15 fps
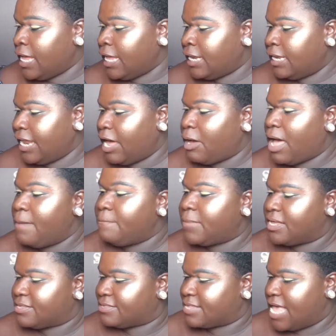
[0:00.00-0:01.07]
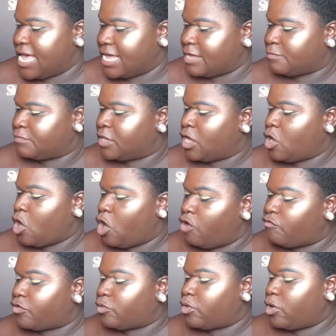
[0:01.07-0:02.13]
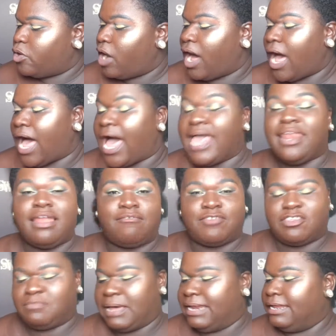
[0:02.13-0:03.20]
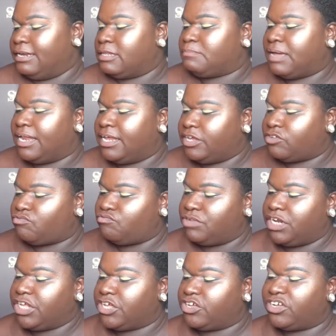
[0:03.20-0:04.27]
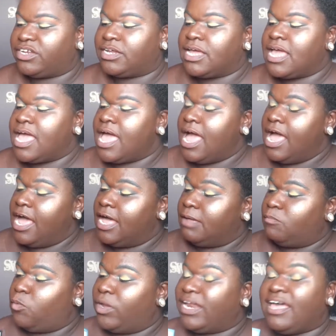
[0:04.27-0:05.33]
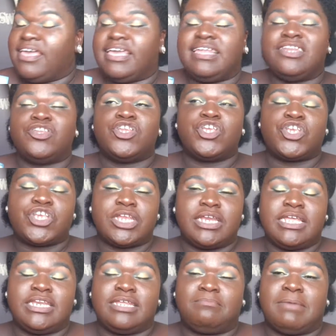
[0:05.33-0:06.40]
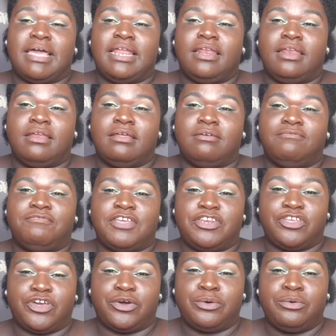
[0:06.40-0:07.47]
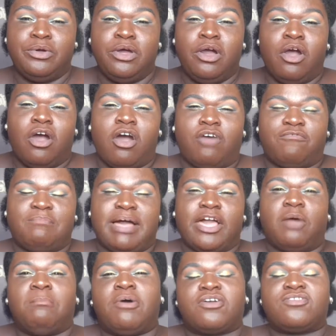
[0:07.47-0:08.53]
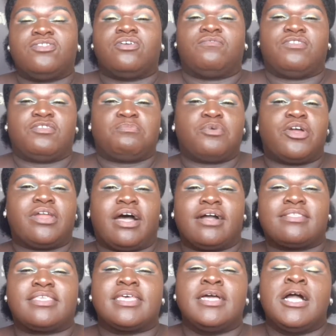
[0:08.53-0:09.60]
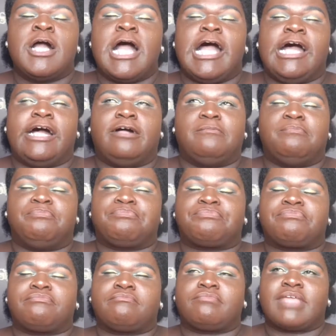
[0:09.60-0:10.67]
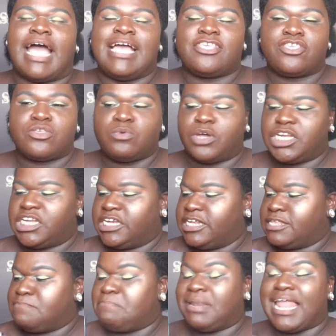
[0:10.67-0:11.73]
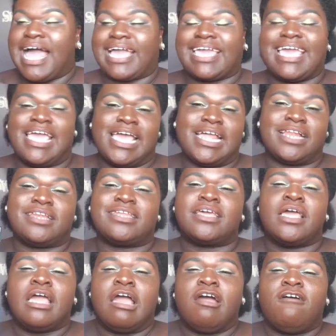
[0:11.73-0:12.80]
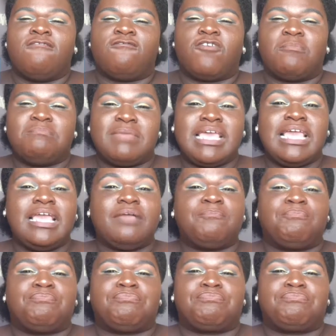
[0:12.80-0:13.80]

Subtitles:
Now I must say, overall, I love this palette. This palette is really good. When I initially did my video of my unboxing of this product, I swatched this black, and for me,